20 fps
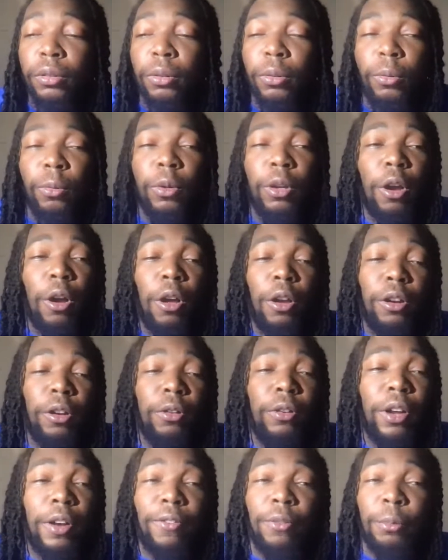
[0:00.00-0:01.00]
We all know
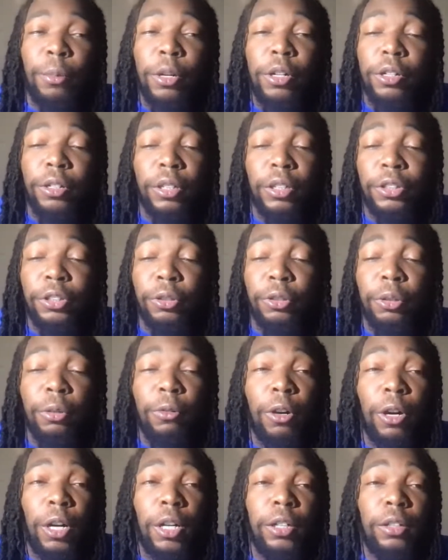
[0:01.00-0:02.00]
Devin Booker can shoot the
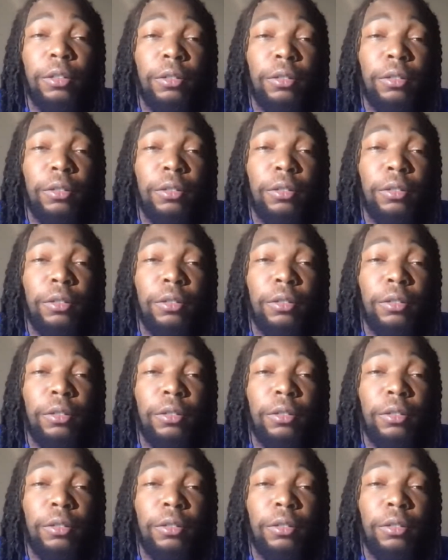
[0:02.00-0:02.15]
rock.